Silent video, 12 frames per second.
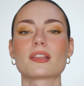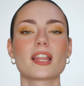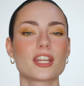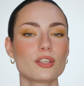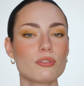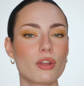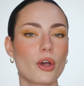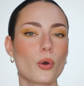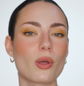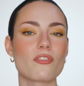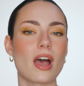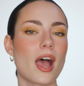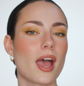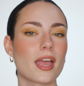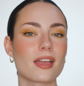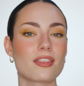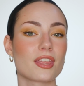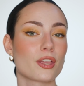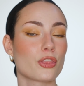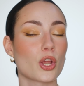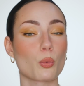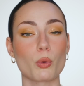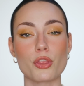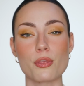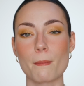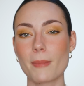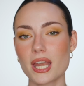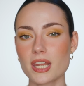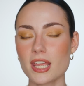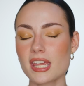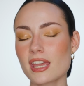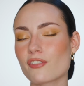letting you know if I think they're worth the money,